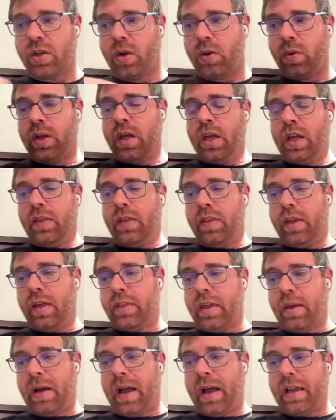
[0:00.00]
Like, so
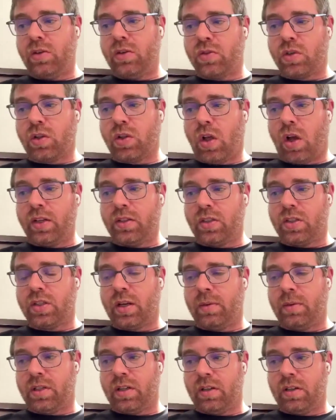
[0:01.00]
they might use
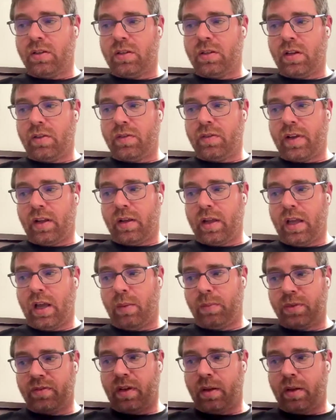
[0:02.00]
Claude some to
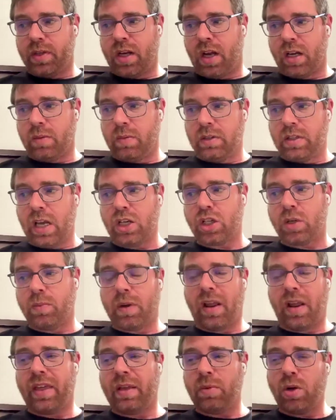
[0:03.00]
help develop
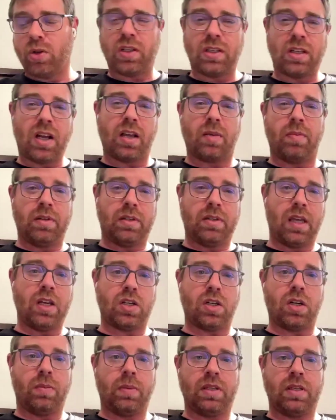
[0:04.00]
documentation, but I think most of the
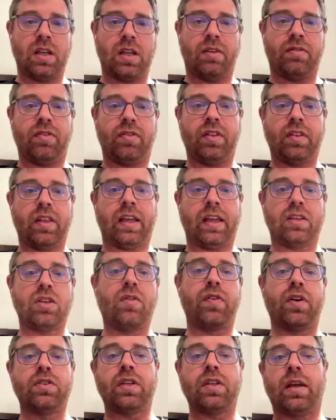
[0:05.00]
documentation will be stuff that,
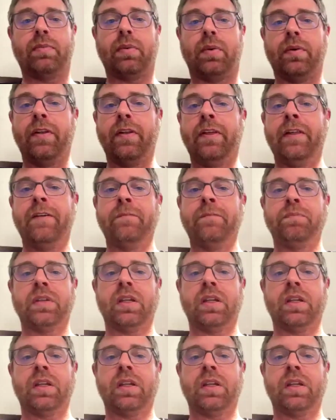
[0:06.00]
like, so for example,